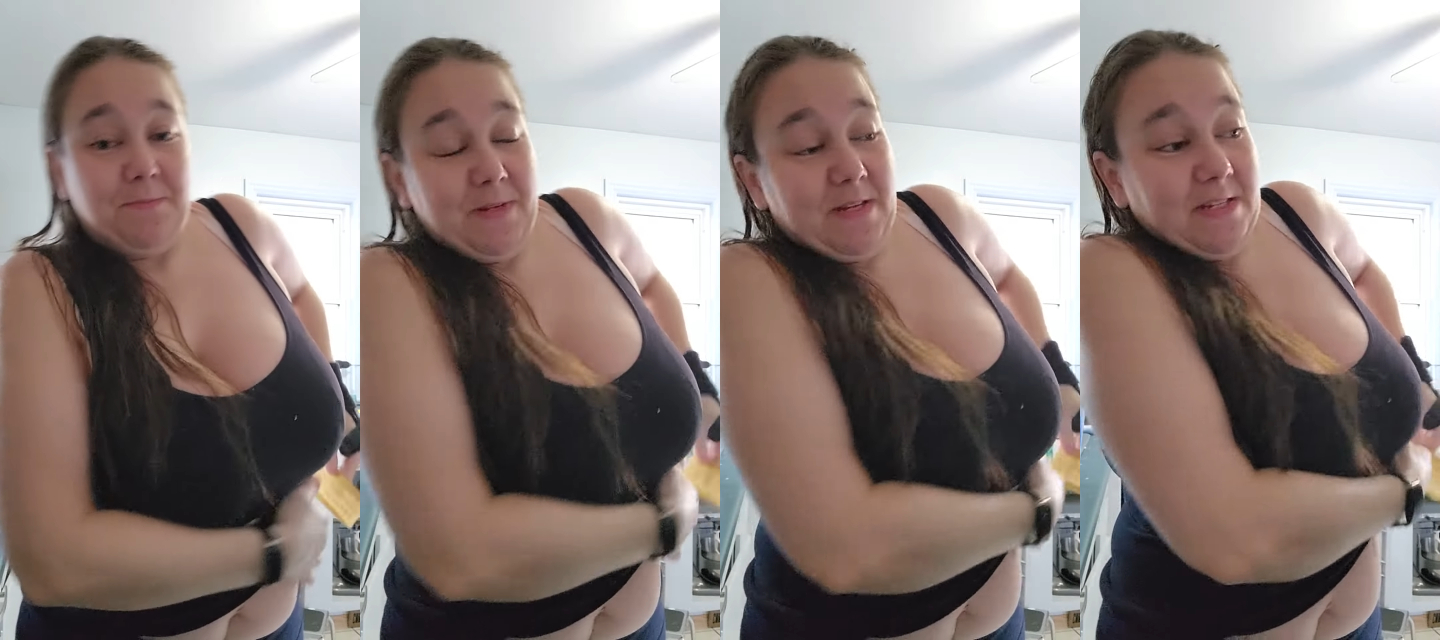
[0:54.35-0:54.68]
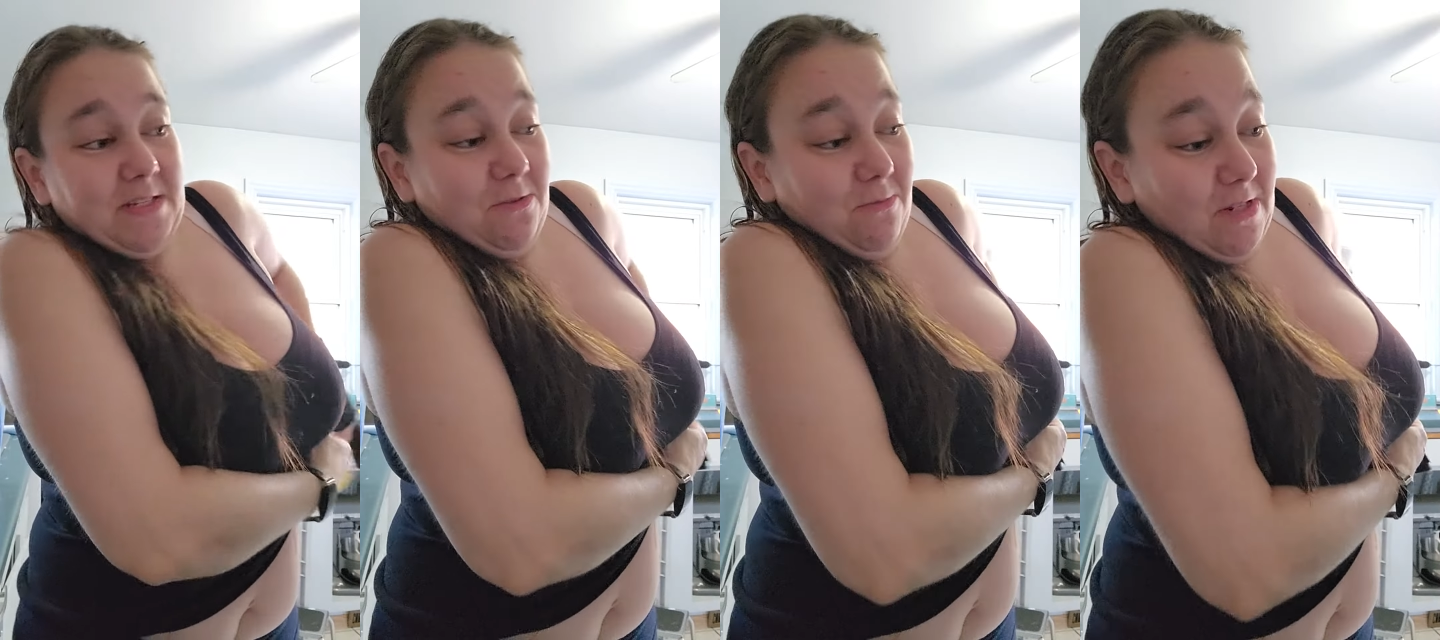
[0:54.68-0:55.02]

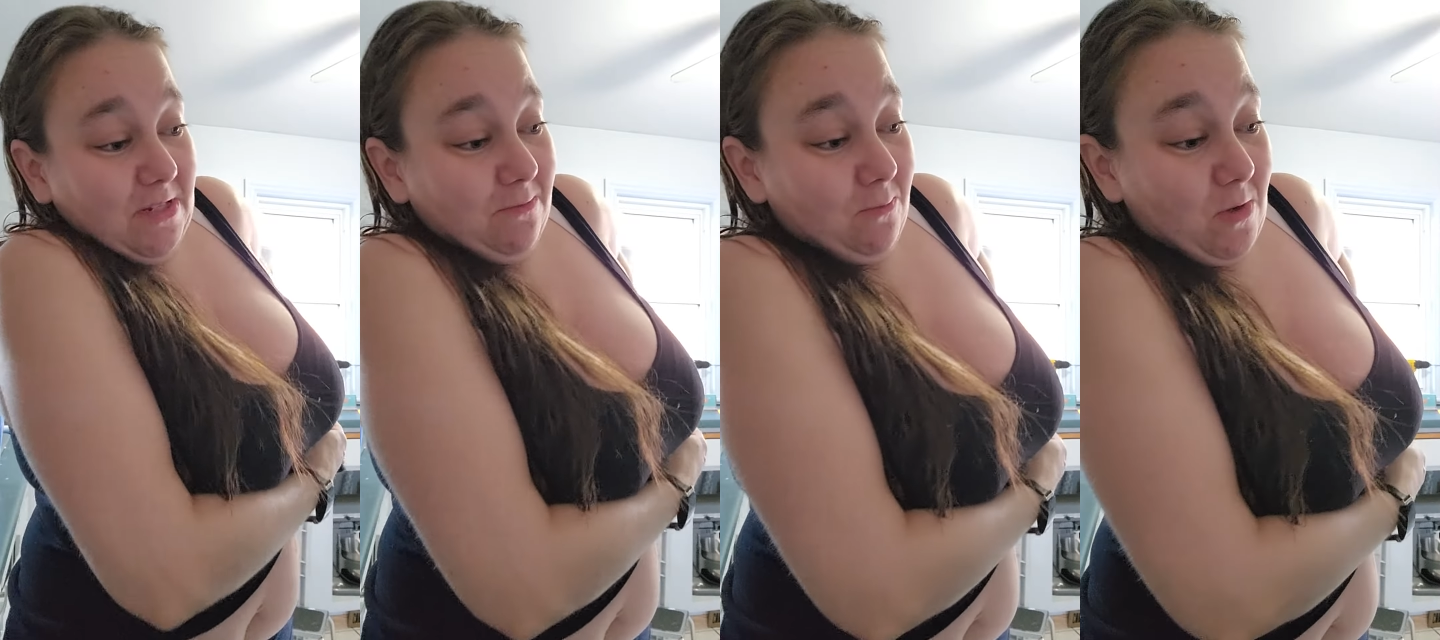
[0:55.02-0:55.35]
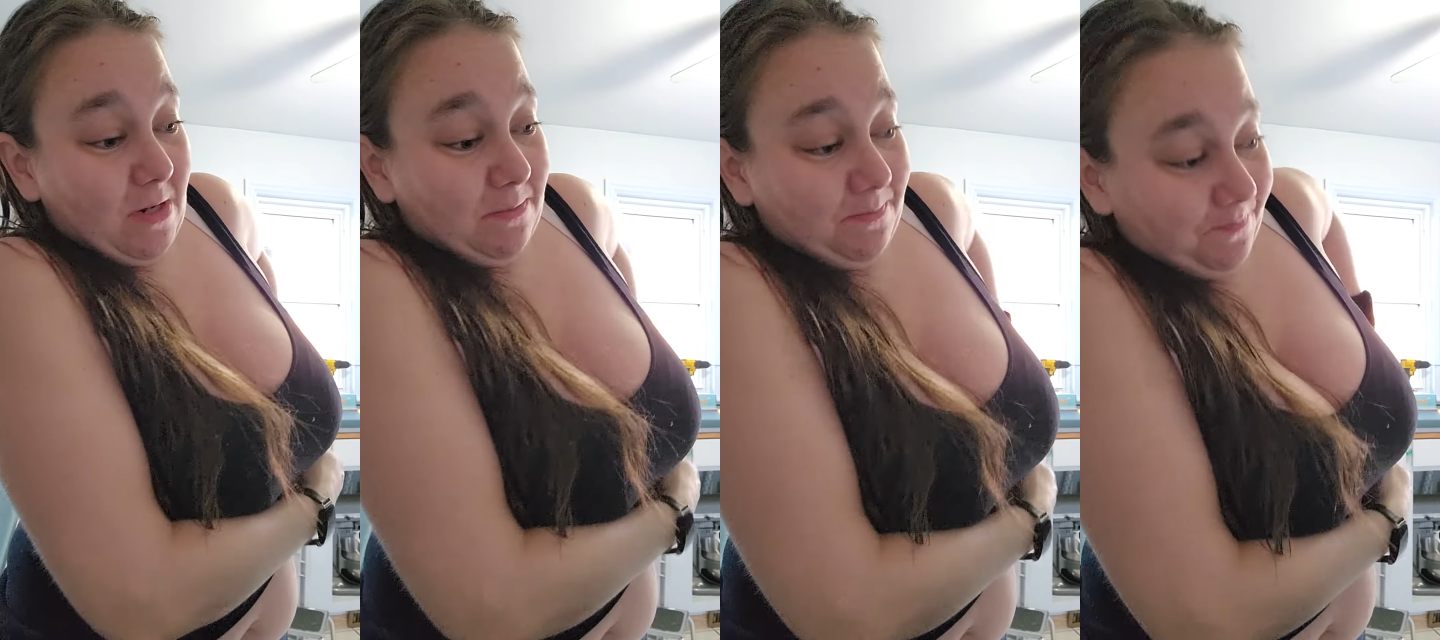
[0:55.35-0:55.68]
because there wasn't
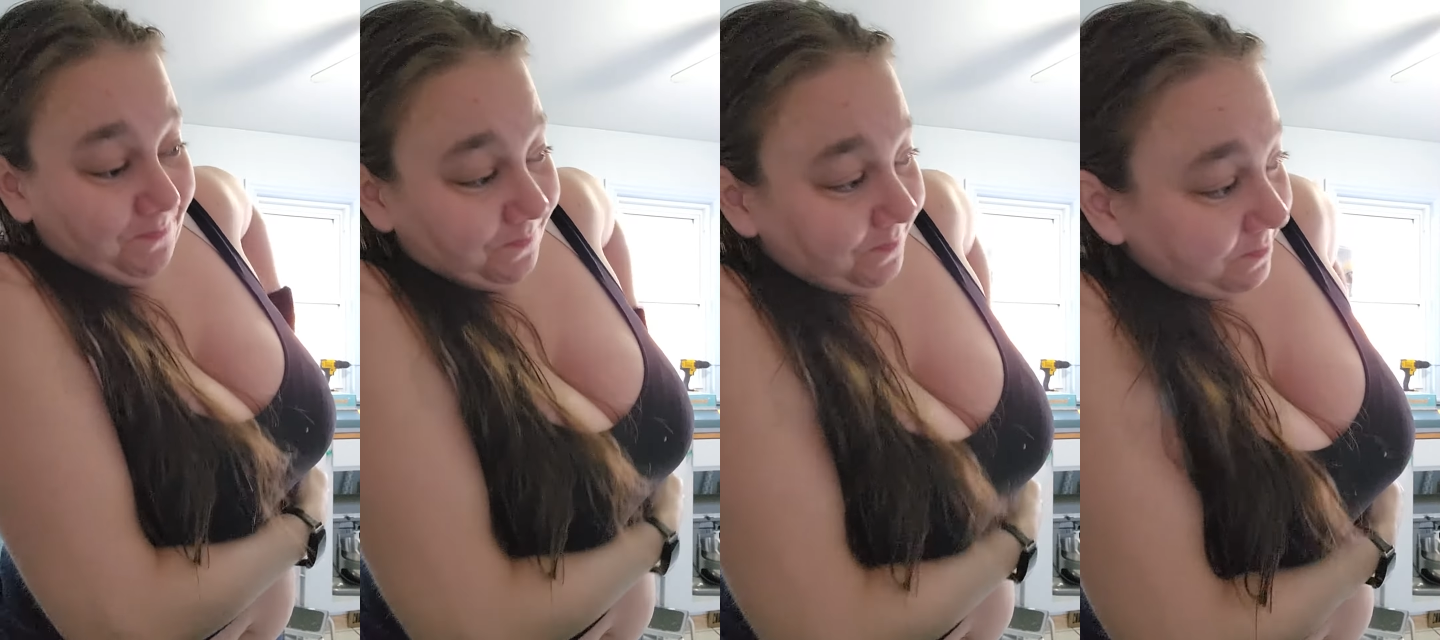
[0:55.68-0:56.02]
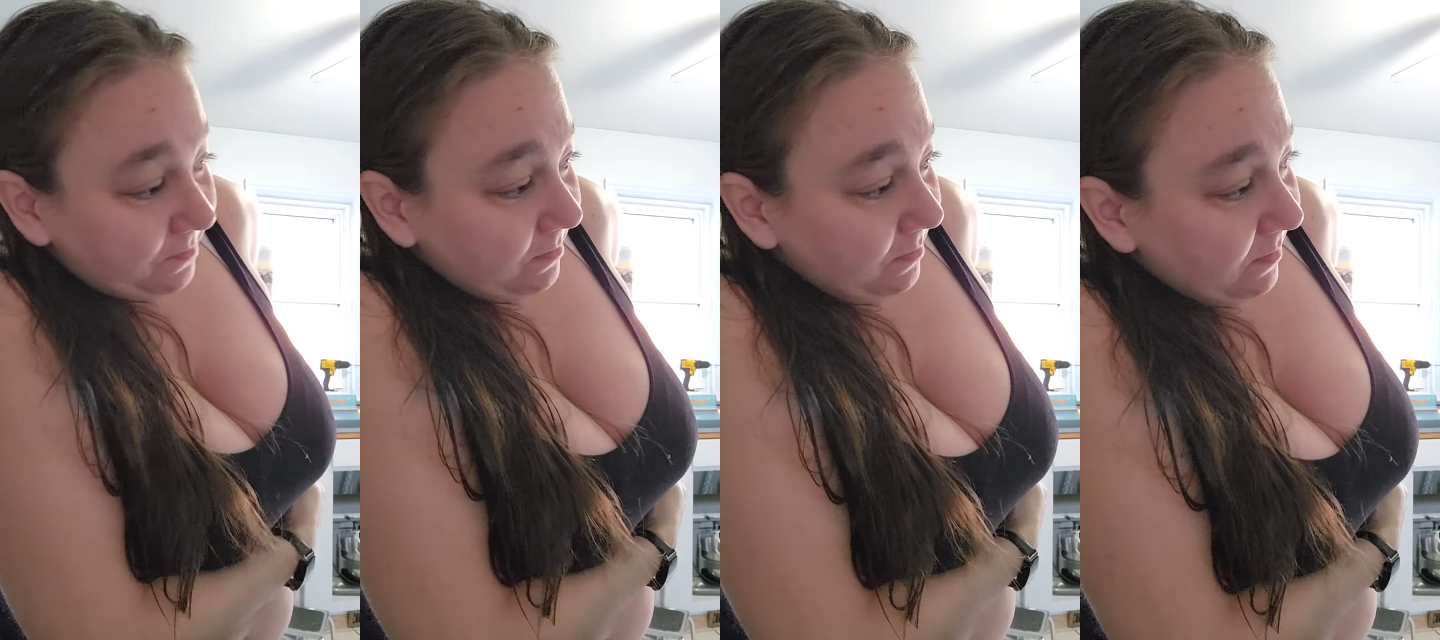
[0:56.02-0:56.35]
one.
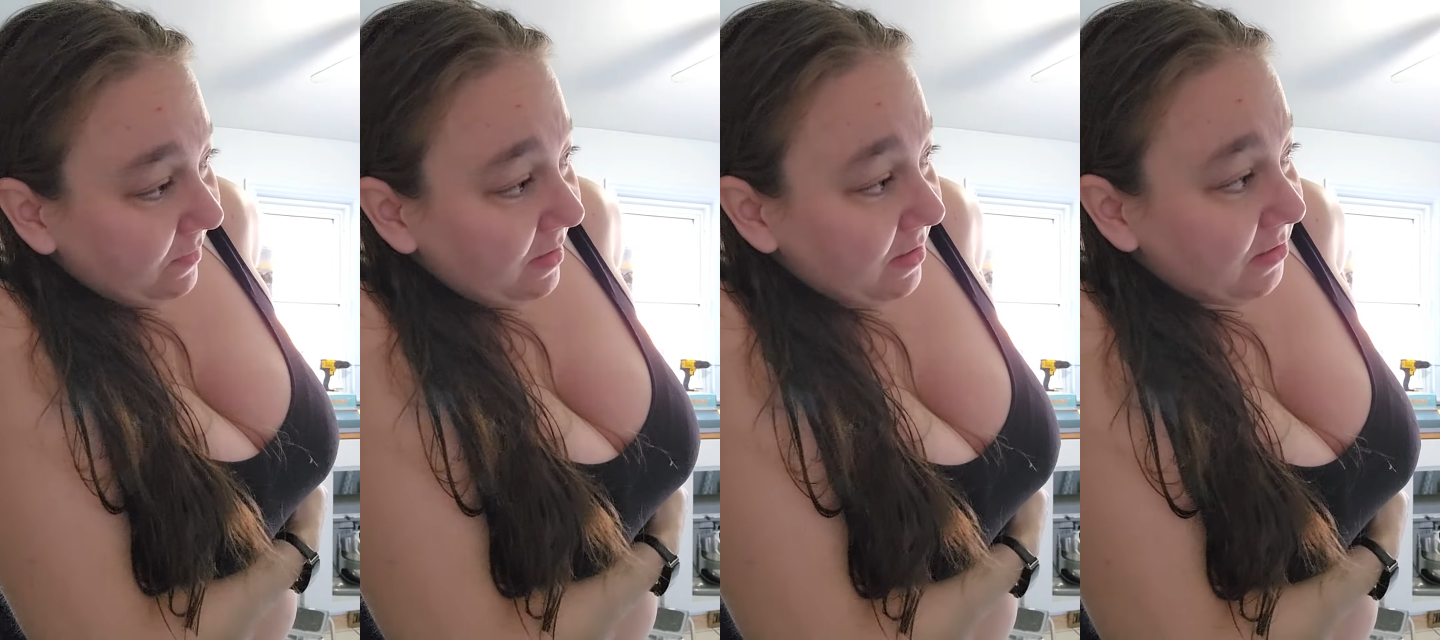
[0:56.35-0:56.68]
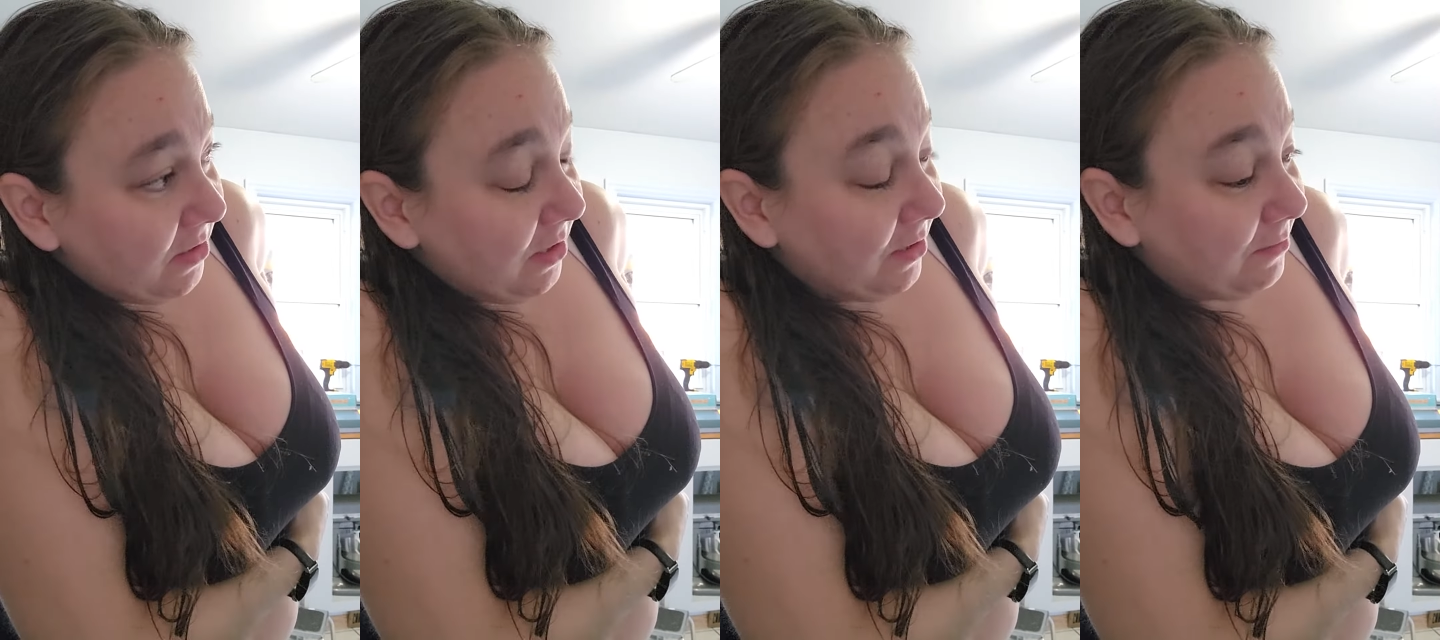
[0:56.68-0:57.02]

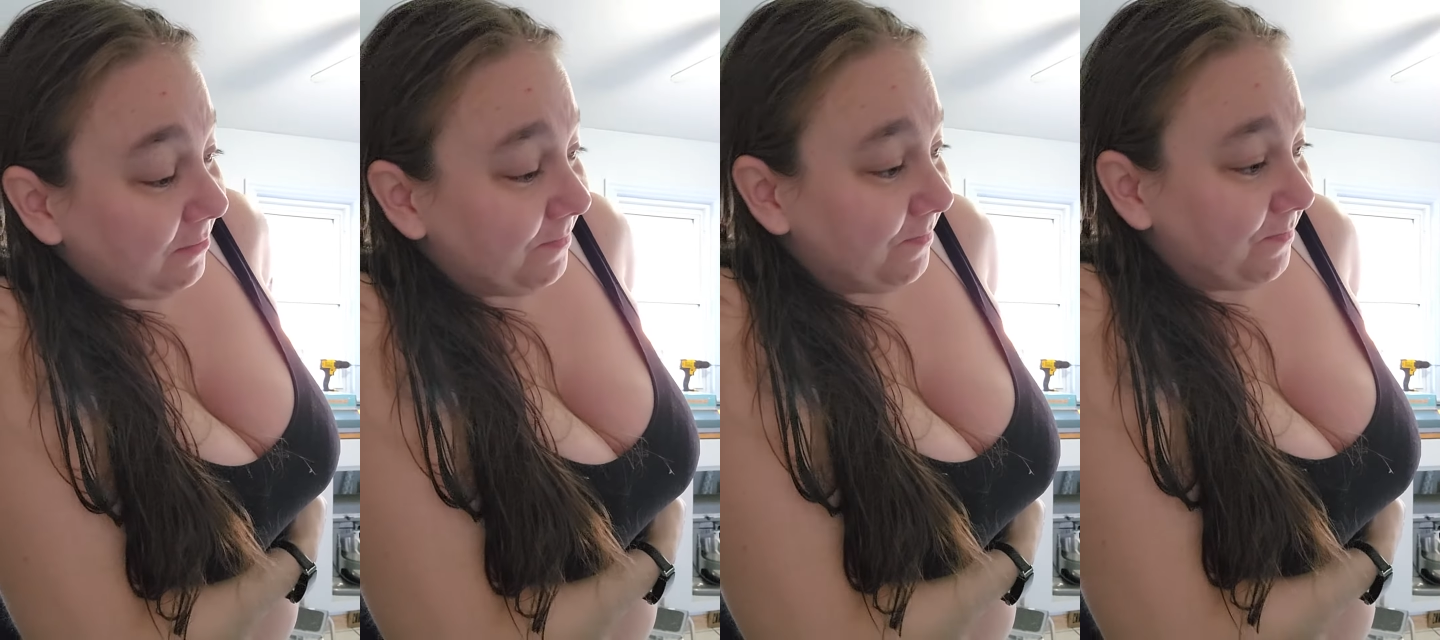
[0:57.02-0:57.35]
So